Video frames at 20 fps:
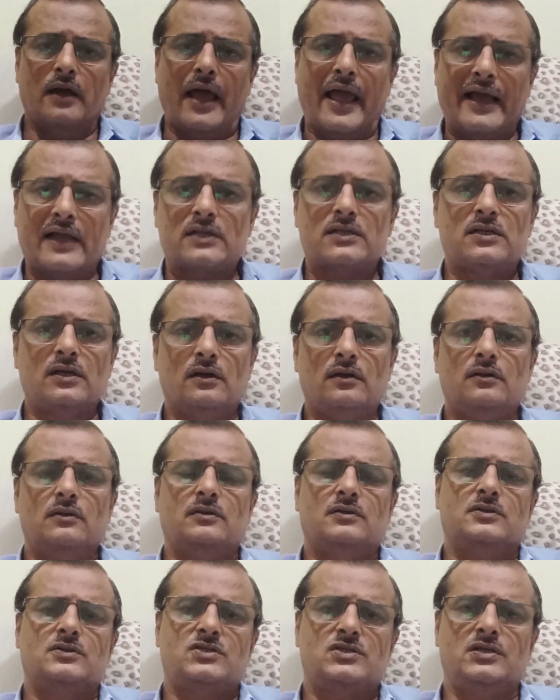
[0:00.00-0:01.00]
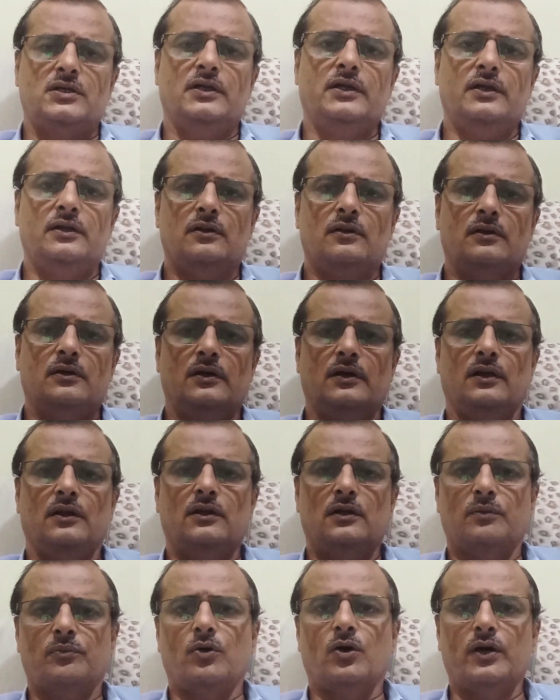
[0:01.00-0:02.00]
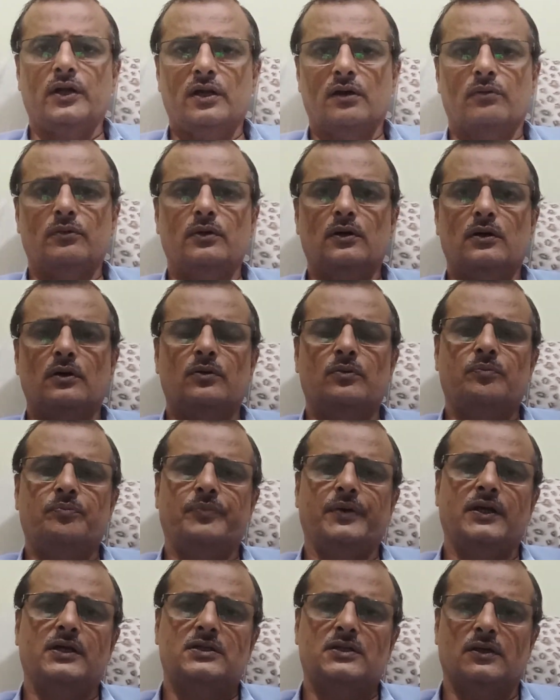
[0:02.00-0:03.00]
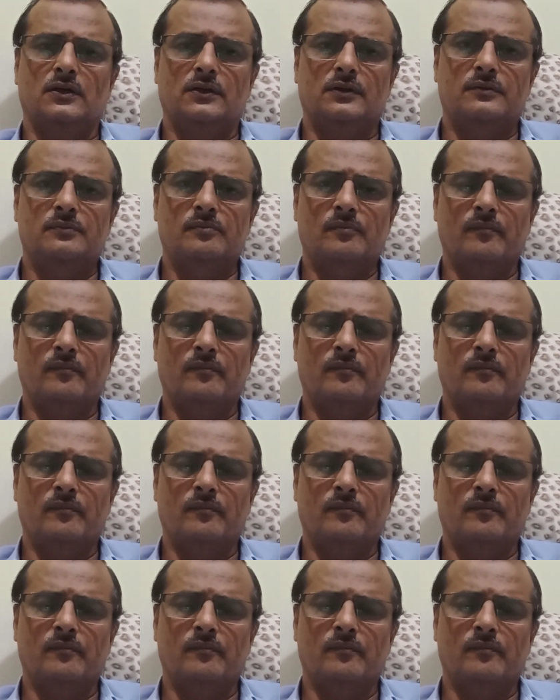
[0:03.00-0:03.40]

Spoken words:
action seen in the body of the patient.